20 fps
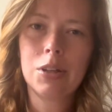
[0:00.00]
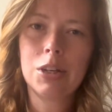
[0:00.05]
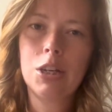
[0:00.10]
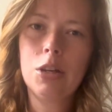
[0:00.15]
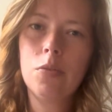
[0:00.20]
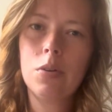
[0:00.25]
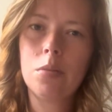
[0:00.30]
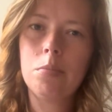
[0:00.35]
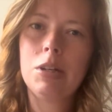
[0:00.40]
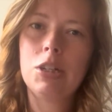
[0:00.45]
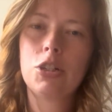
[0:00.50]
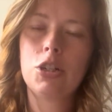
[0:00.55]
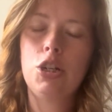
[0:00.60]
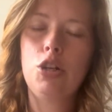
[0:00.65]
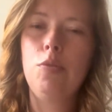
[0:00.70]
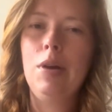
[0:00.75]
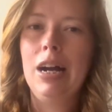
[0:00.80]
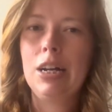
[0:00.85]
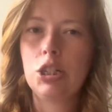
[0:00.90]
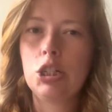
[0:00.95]
Like, you want to make sure
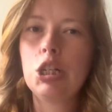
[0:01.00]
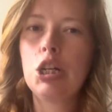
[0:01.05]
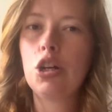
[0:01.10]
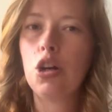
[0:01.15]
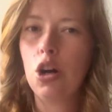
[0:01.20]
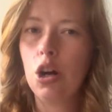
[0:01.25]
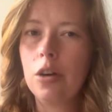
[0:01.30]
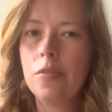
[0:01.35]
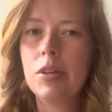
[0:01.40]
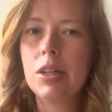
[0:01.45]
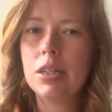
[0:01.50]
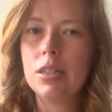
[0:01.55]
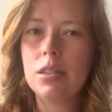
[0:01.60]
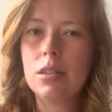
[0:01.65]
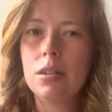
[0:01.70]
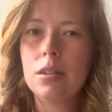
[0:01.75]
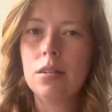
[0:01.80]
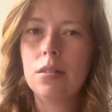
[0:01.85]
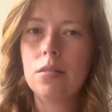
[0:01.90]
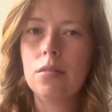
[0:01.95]
you actually can
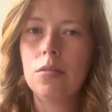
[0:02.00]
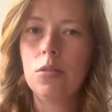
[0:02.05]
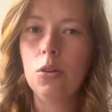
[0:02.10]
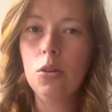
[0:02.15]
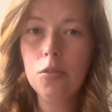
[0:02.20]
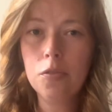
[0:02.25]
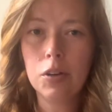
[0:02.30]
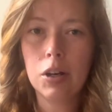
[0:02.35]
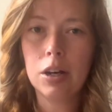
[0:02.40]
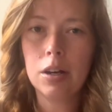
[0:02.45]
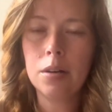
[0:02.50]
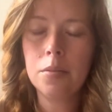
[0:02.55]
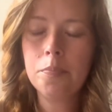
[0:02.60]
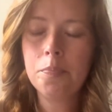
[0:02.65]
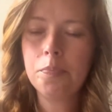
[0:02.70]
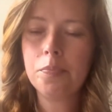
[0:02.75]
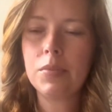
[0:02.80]
harvest loofah.